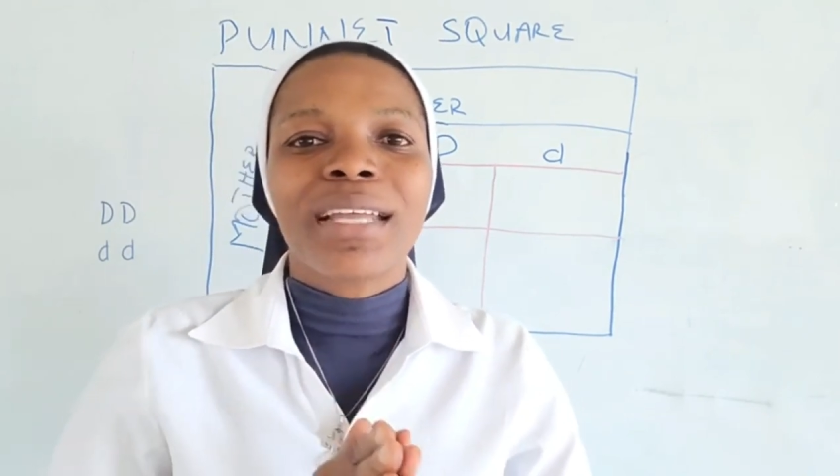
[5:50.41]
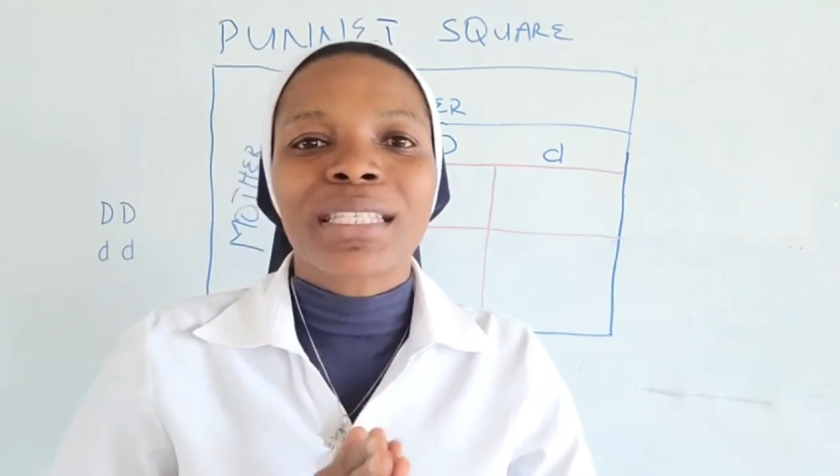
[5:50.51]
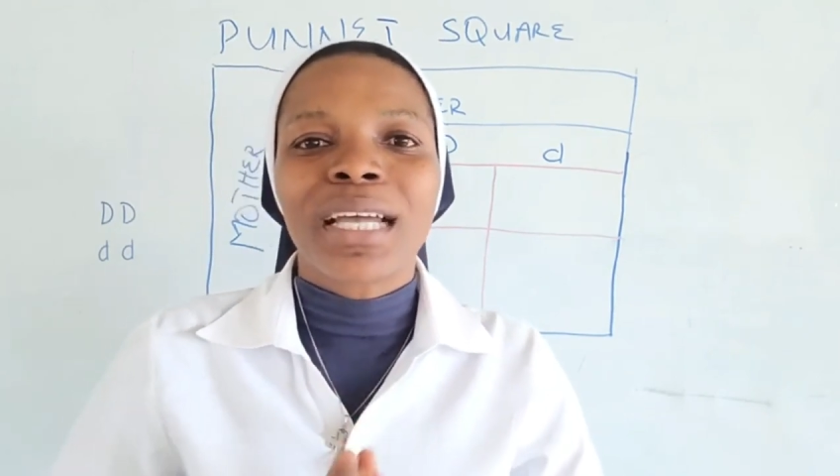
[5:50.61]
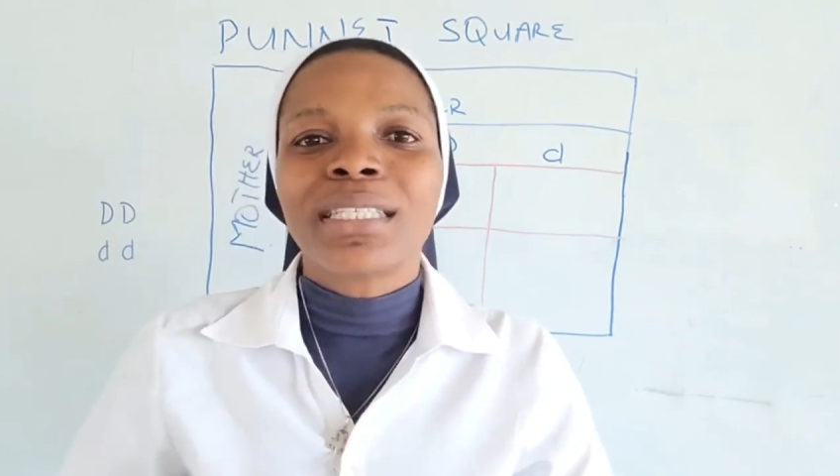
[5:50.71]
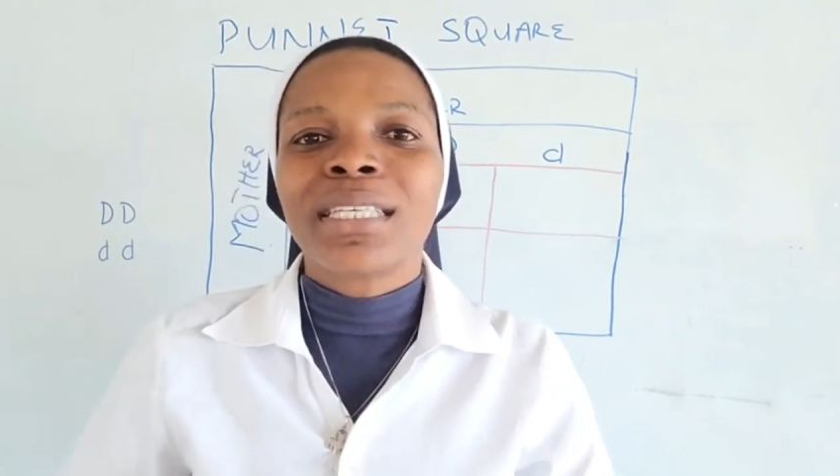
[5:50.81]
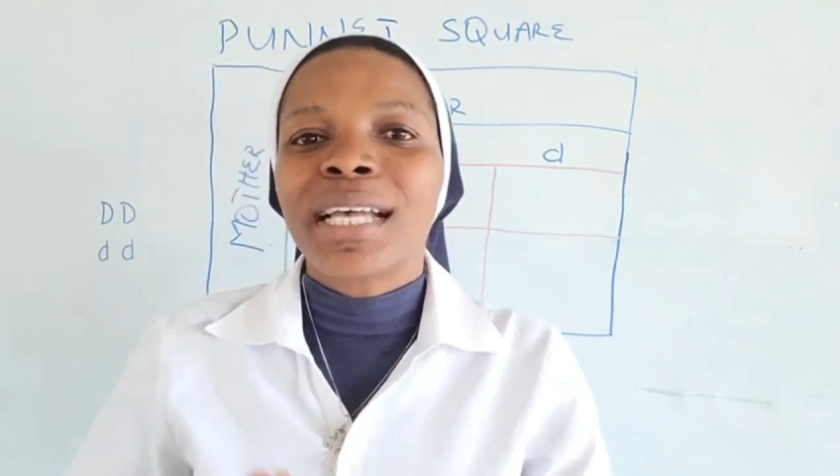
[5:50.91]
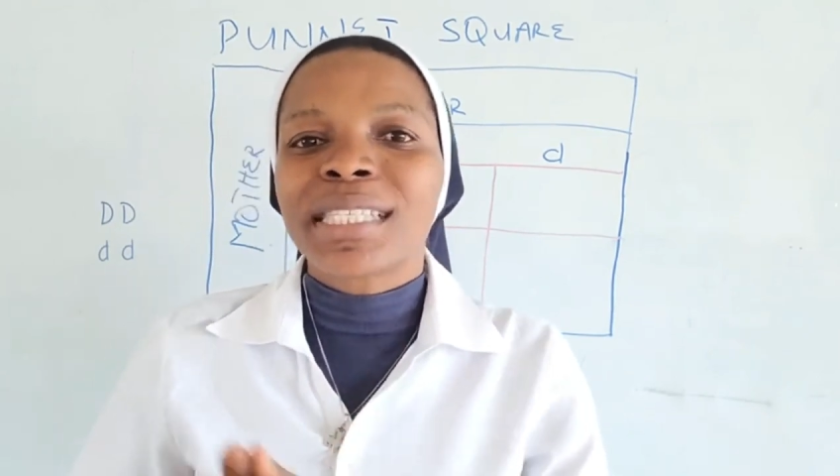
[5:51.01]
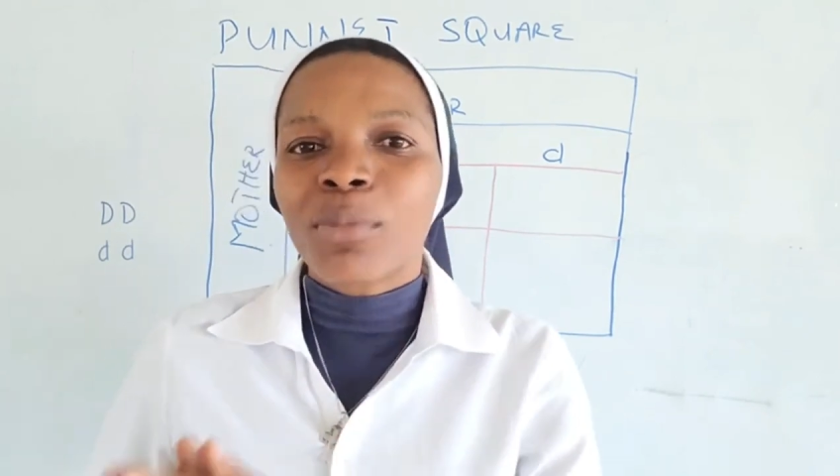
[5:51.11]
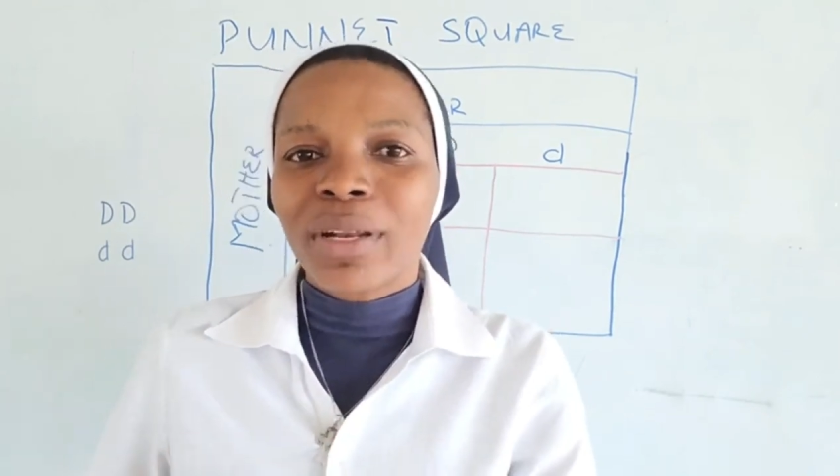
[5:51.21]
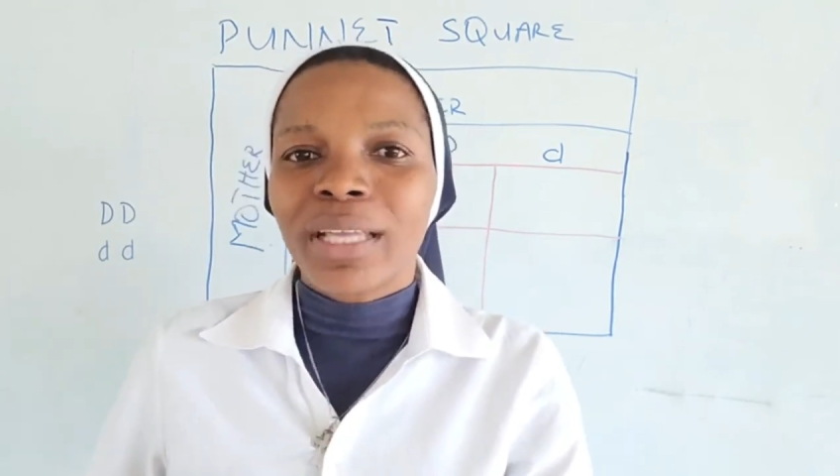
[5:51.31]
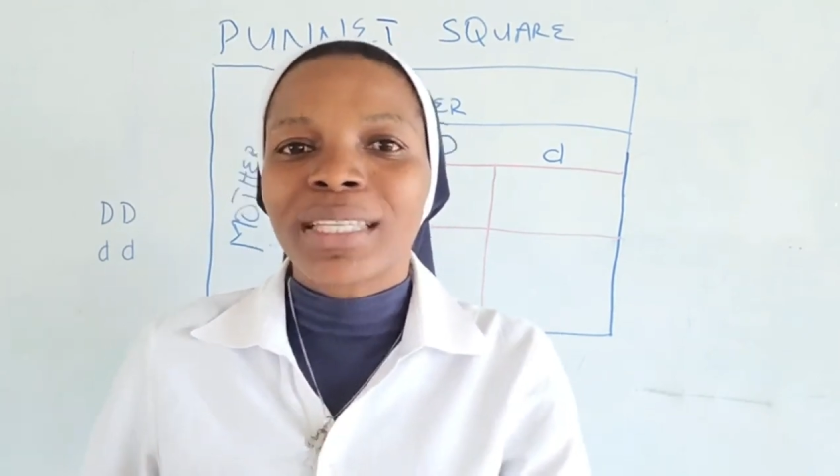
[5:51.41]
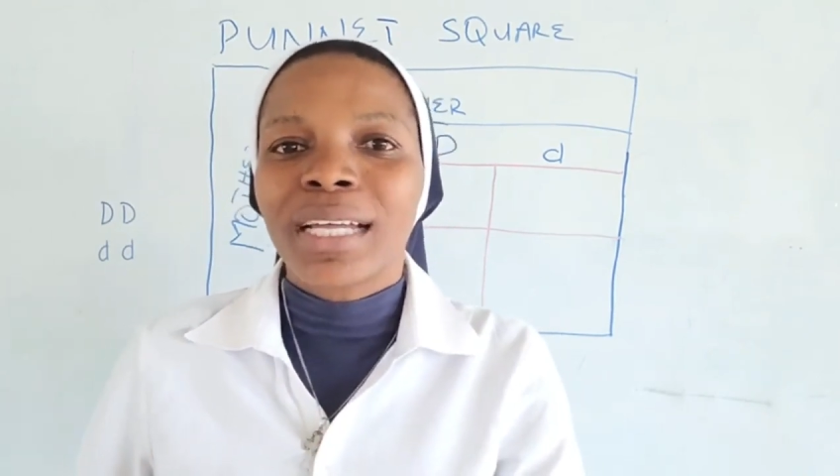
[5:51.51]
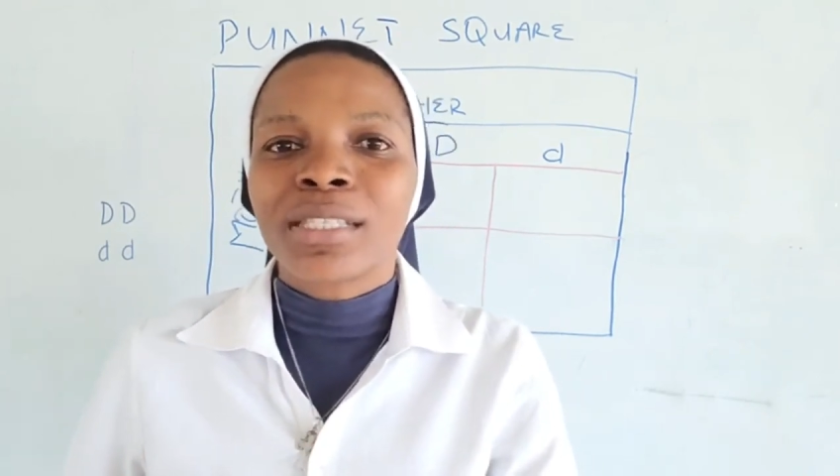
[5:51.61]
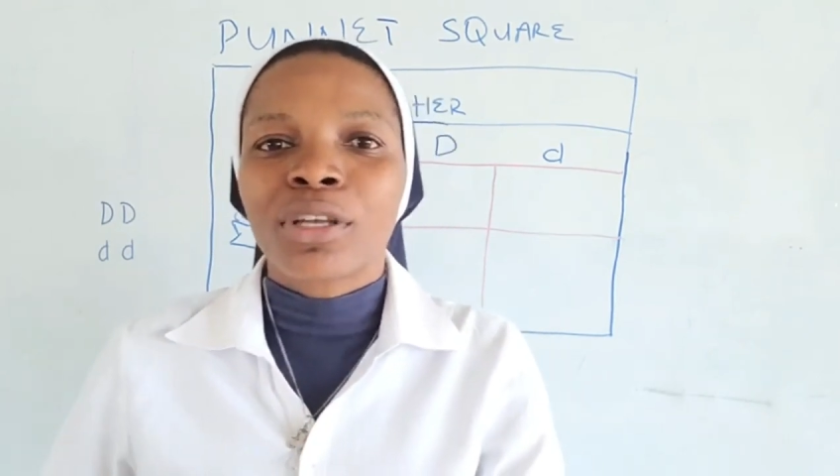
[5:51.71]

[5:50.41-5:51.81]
letter D and small letter D,